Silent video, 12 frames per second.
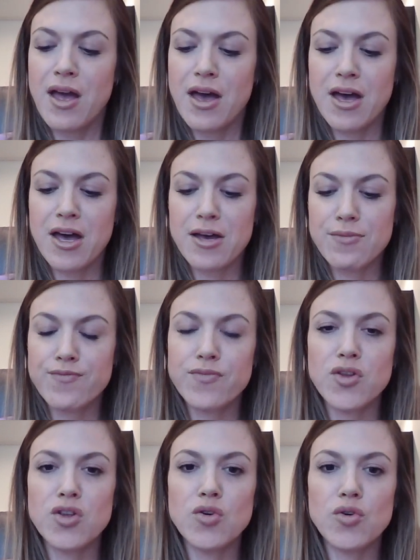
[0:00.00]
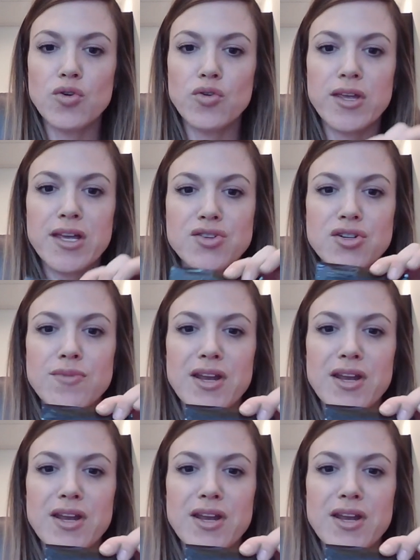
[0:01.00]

Um, you'll get your